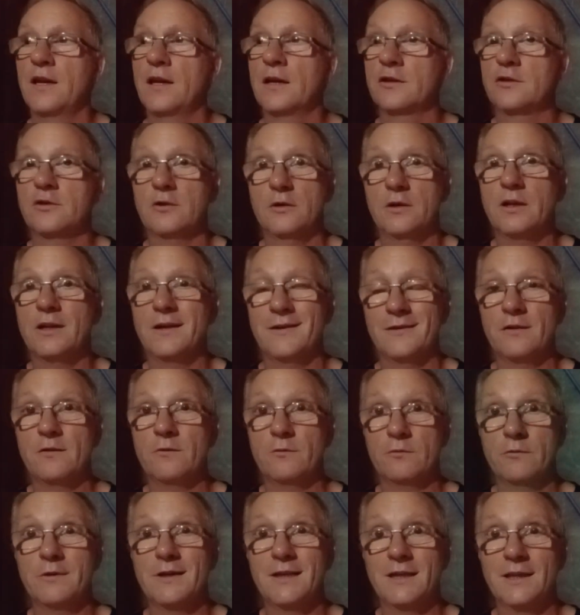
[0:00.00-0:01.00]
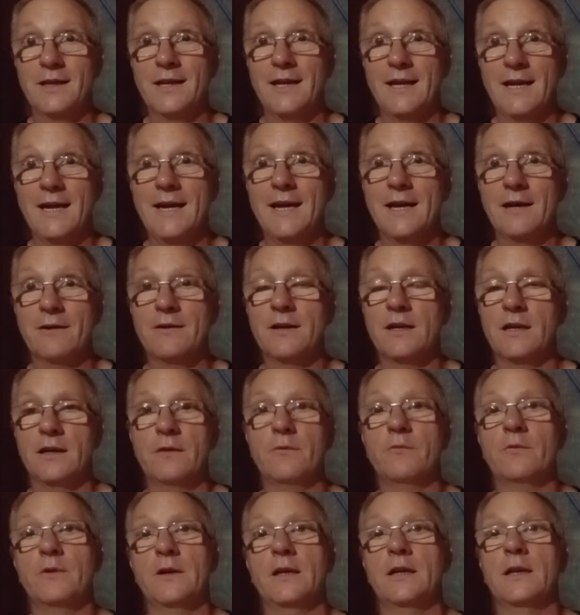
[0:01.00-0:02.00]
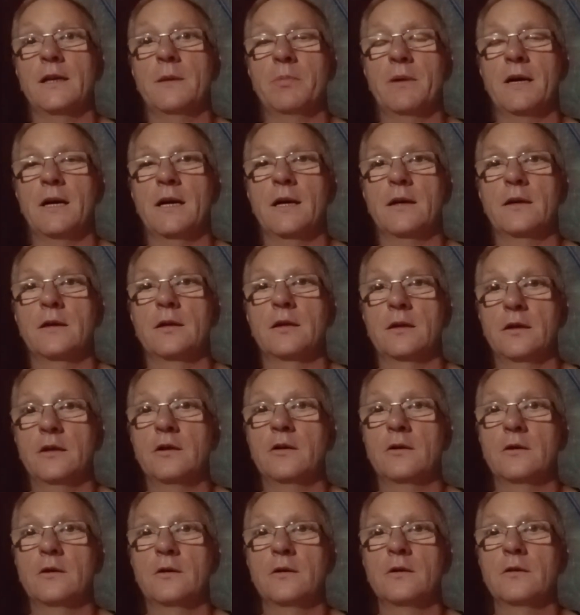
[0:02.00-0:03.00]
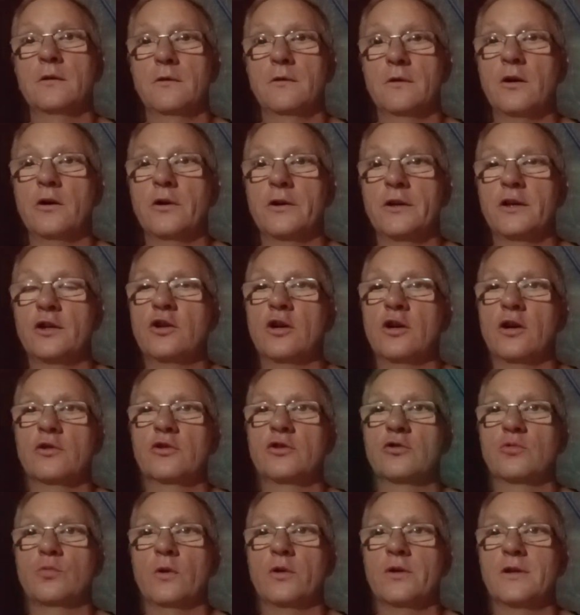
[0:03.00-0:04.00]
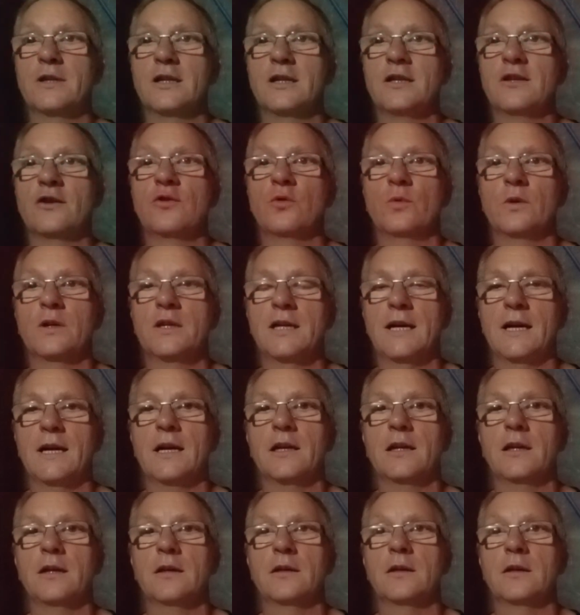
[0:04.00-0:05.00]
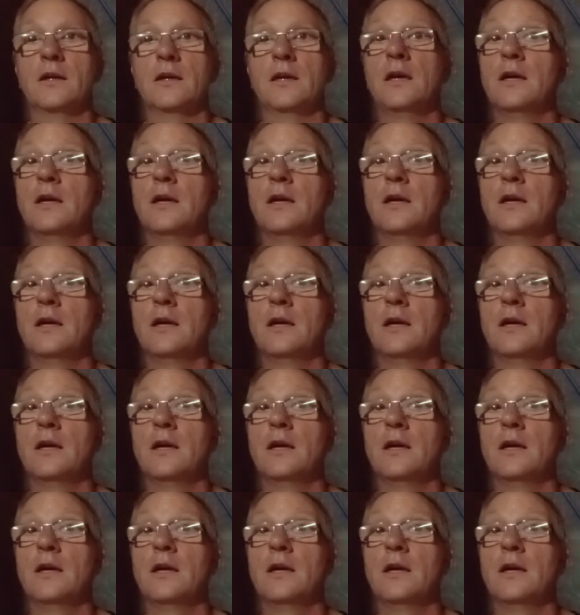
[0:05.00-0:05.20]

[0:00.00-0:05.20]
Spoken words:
So it really hairy, really bad, you know, a lot of dogs wanting to attack you.